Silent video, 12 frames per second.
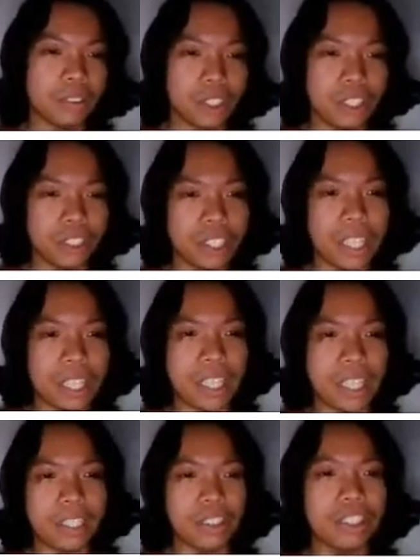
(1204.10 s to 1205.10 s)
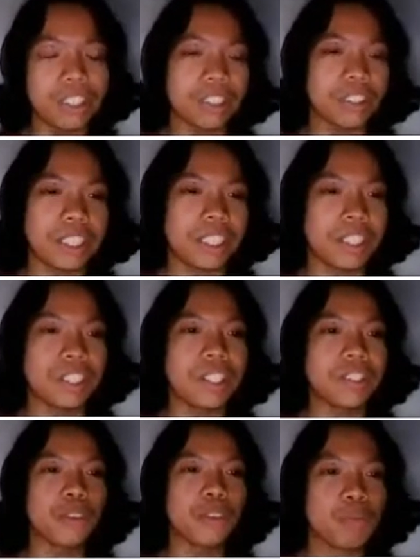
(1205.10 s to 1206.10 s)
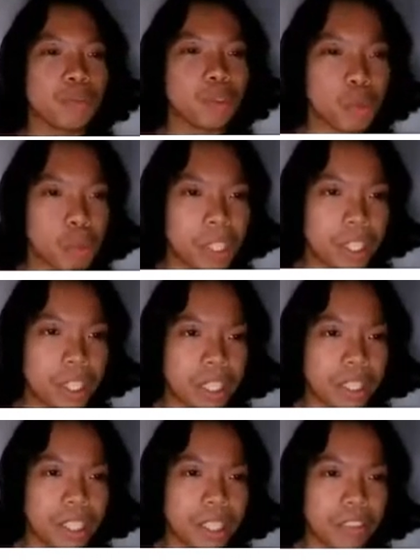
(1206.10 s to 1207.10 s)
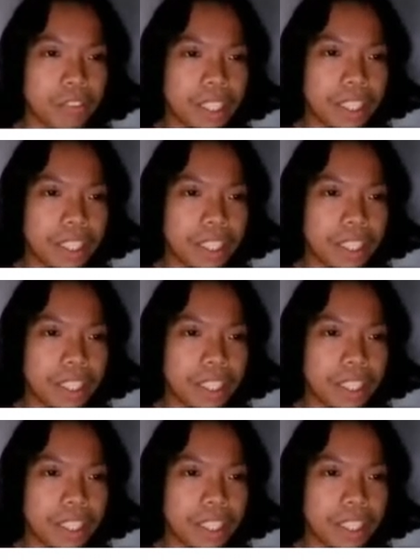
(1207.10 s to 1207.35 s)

And then for the three choices left,